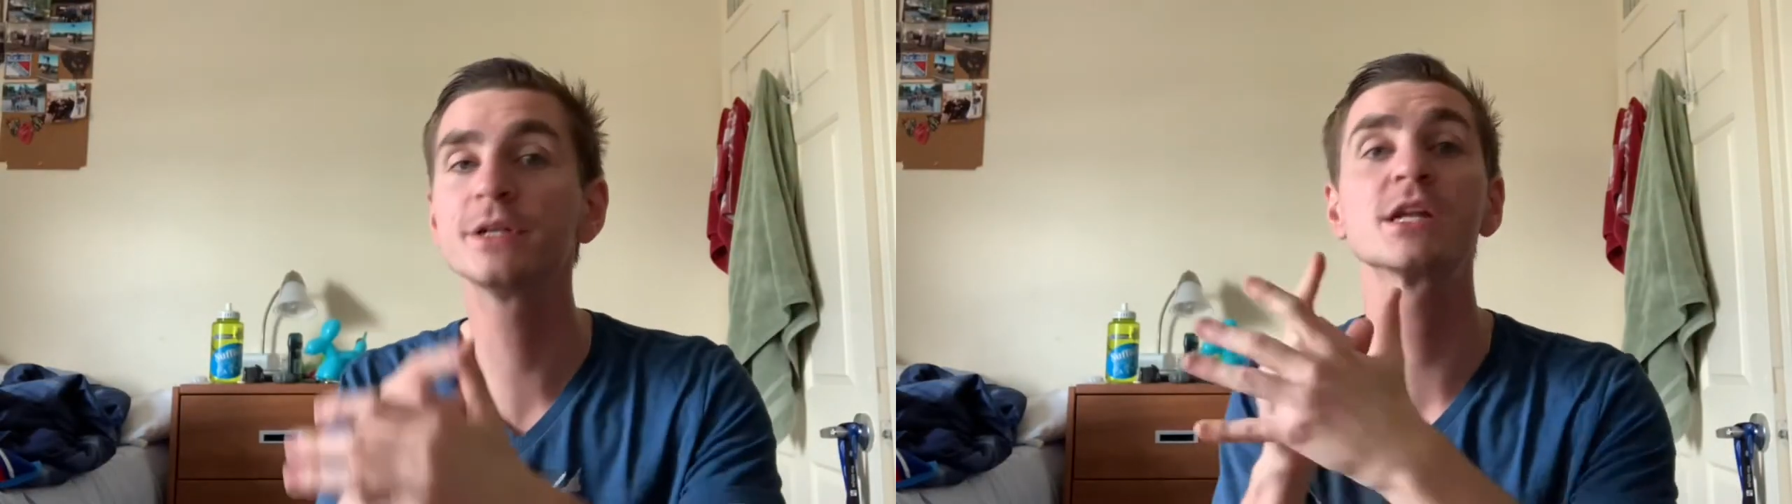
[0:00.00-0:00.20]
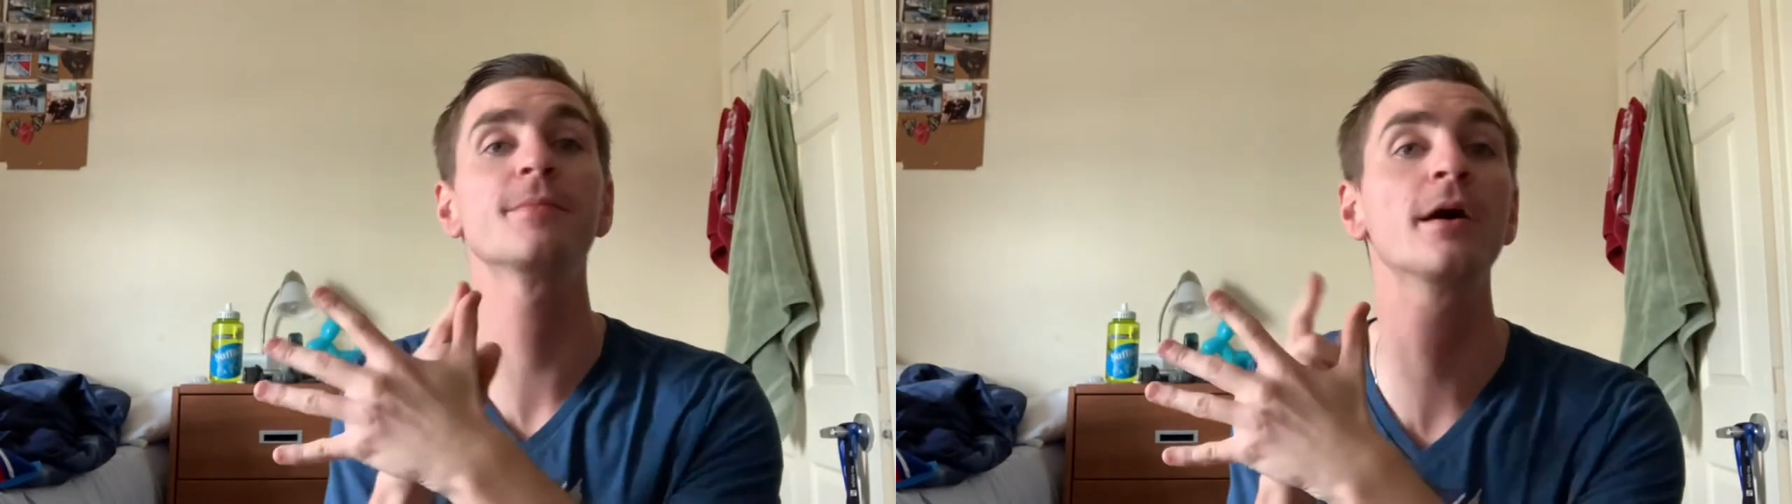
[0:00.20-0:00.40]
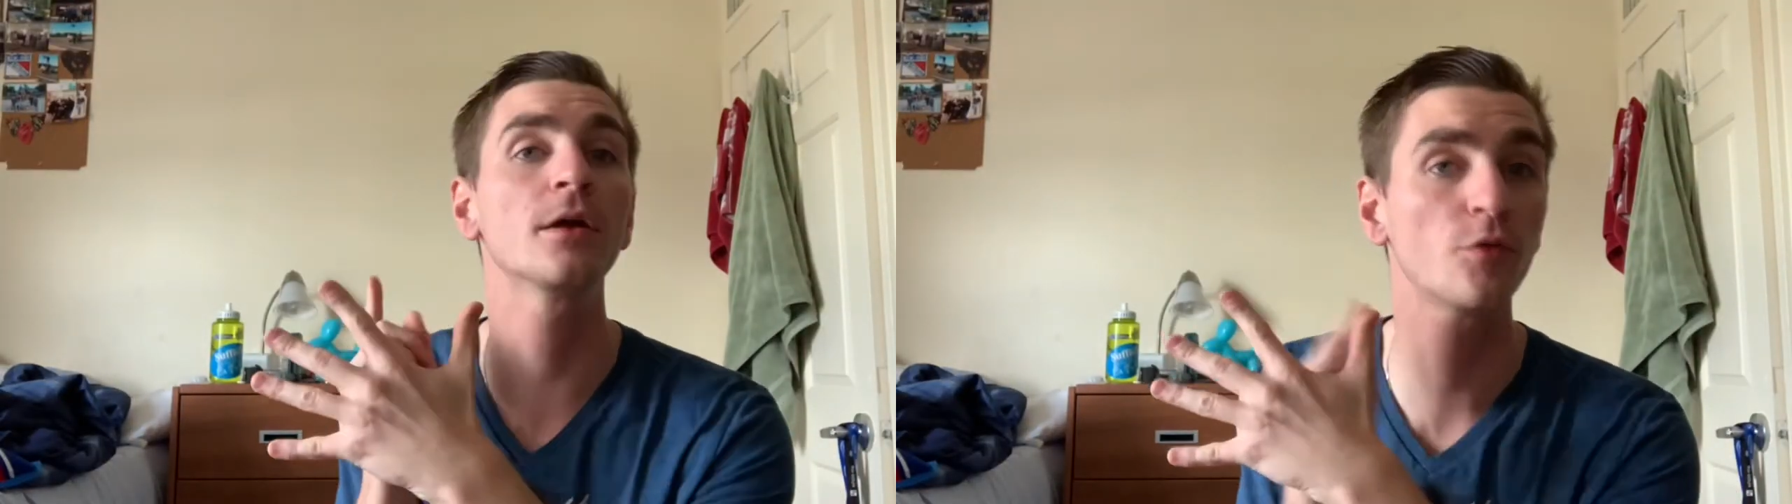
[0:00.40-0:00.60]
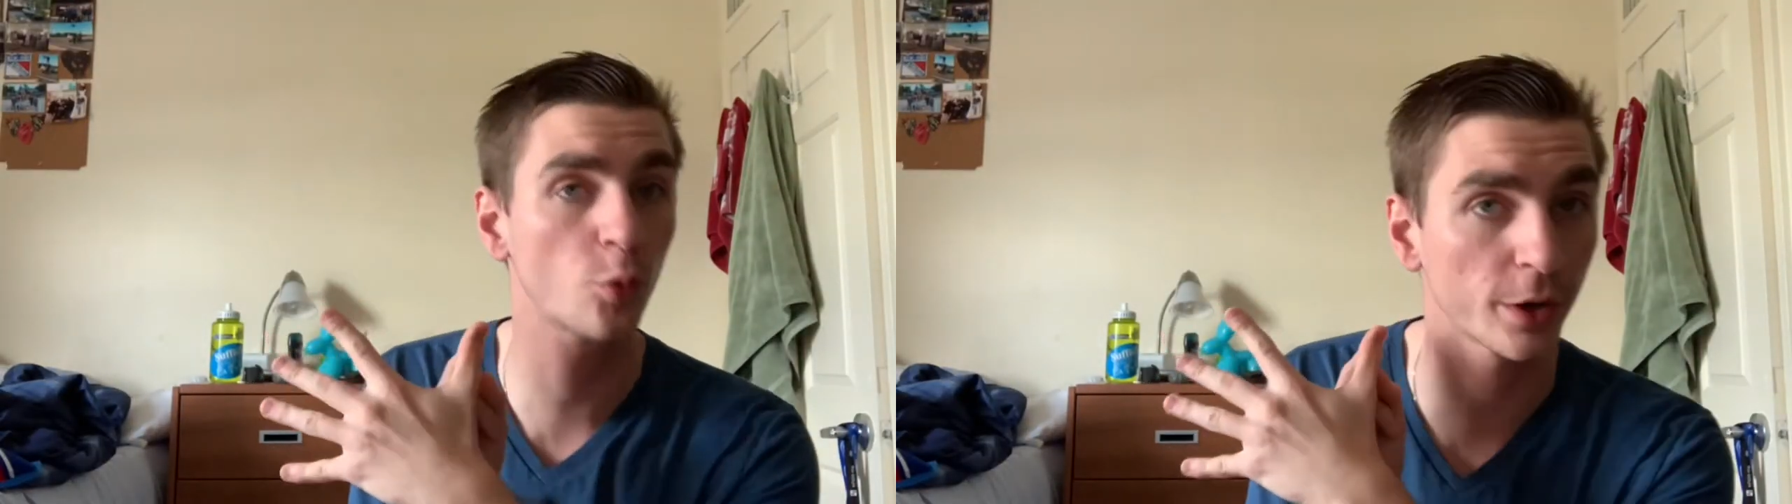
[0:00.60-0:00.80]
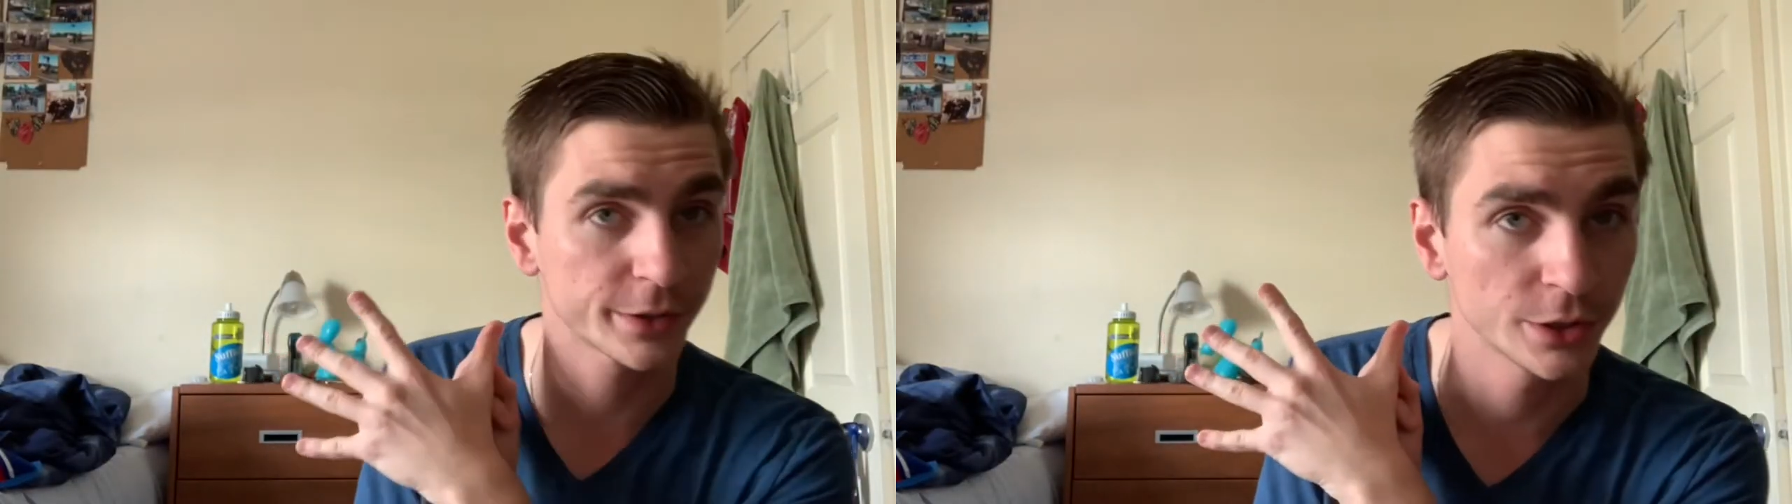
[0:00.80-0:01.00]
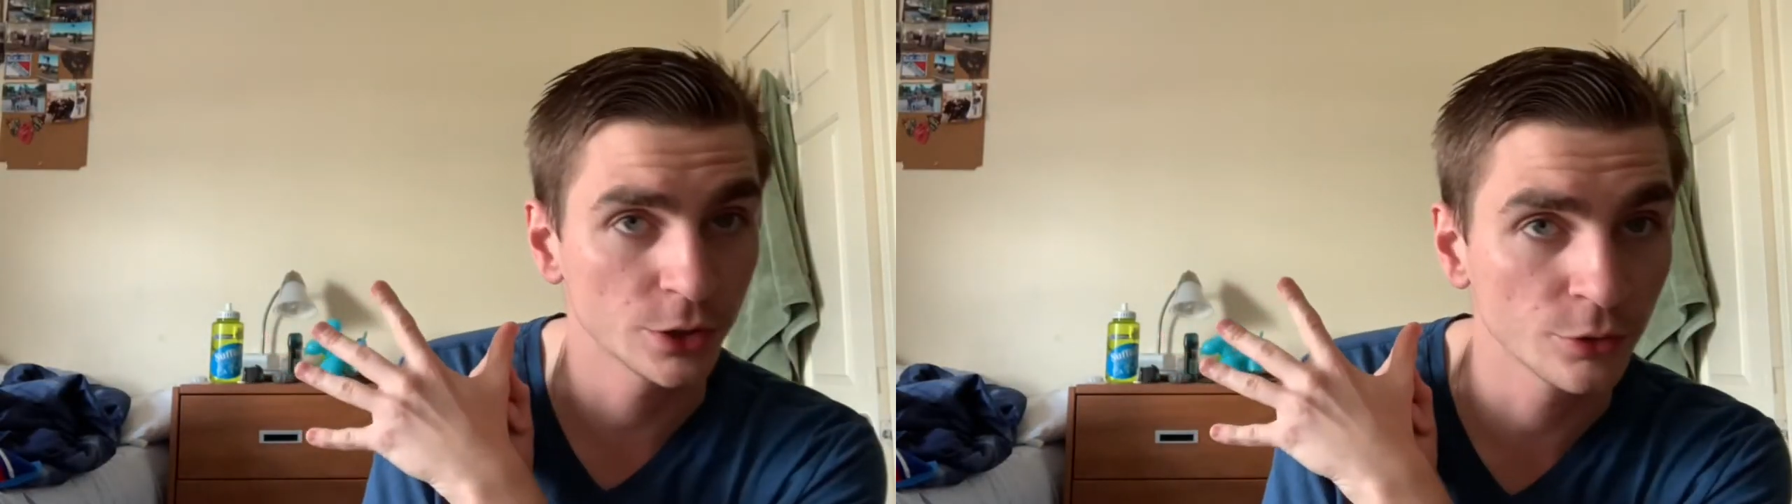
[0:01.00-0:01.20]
amount of work to do,